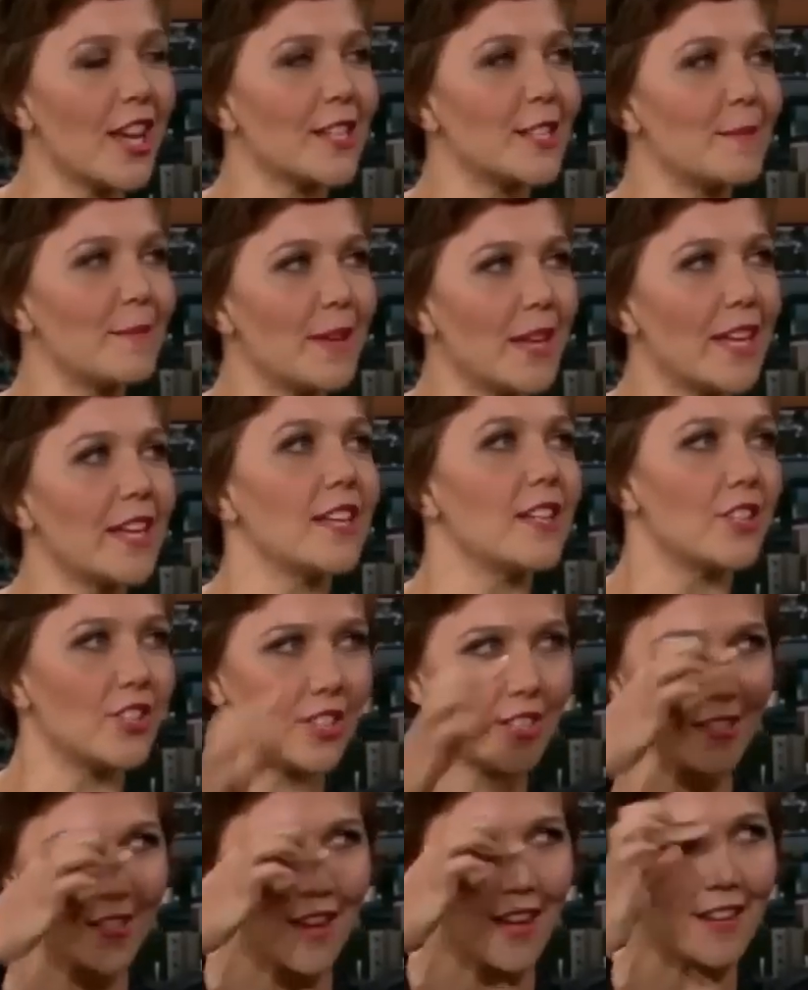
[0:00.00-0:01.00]
she checks me
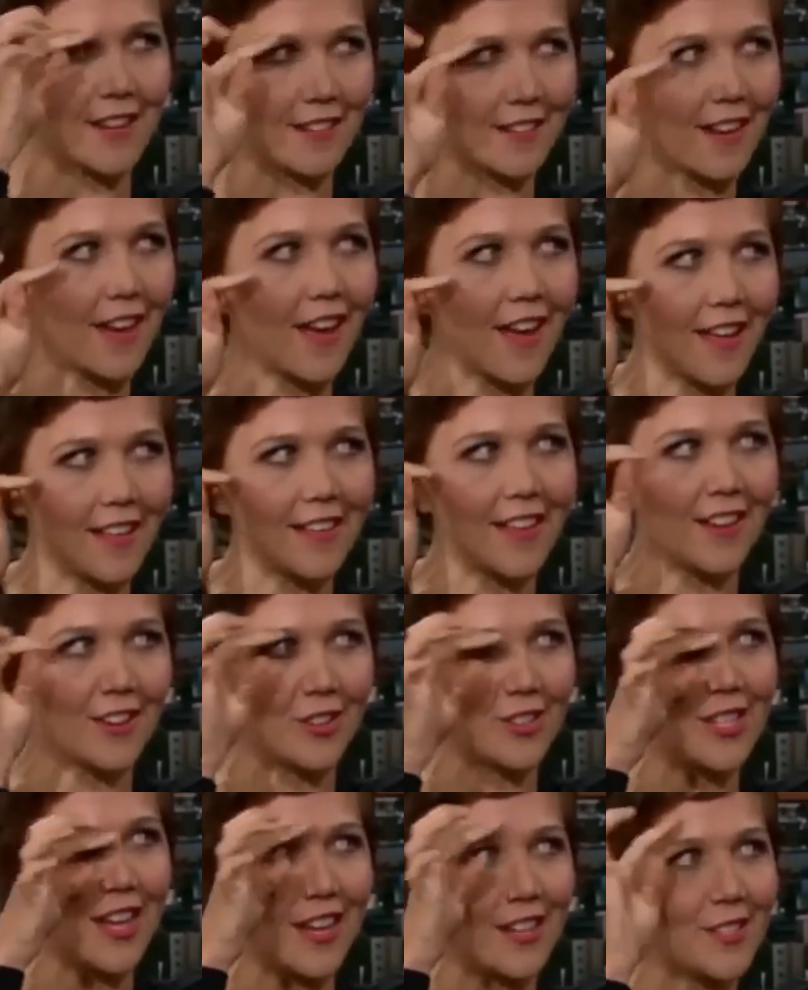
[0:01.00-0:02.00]
in and she's got
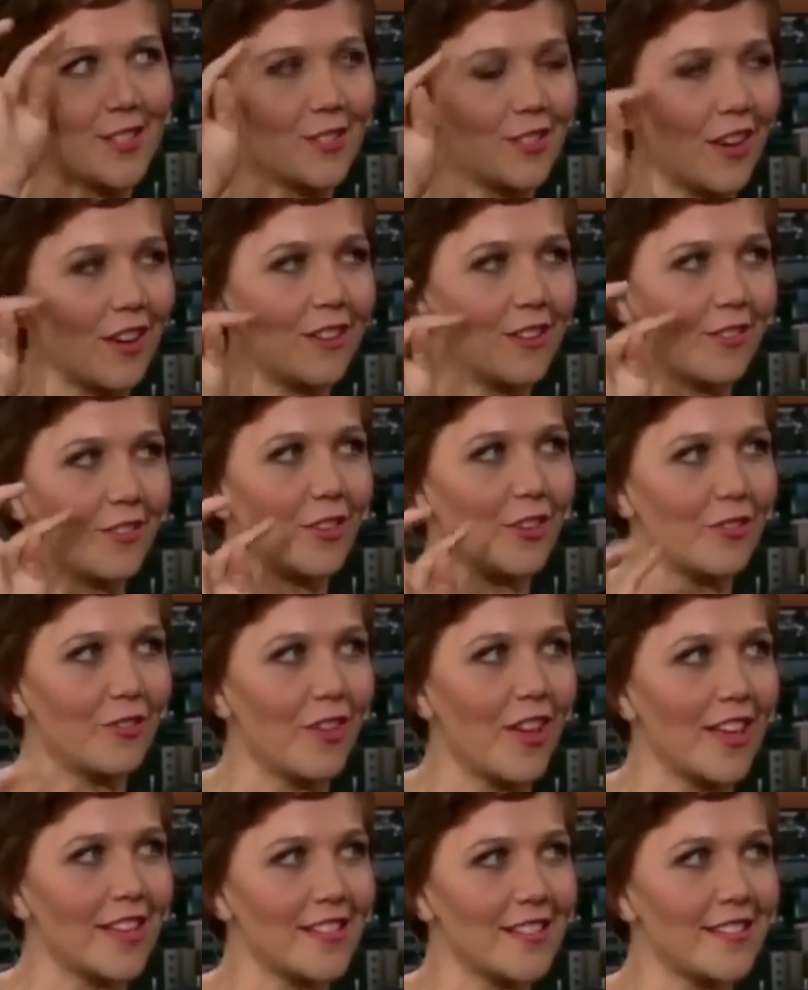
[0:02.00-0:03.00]
eyeliner tattooed all
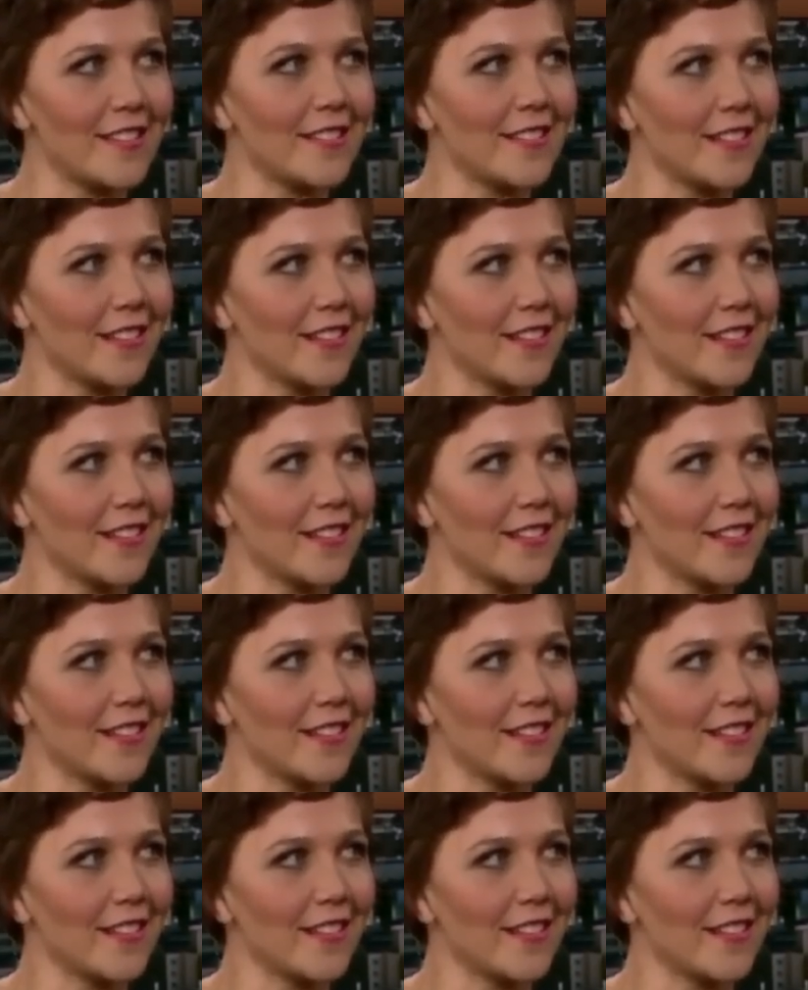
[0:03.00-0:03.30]
over her face.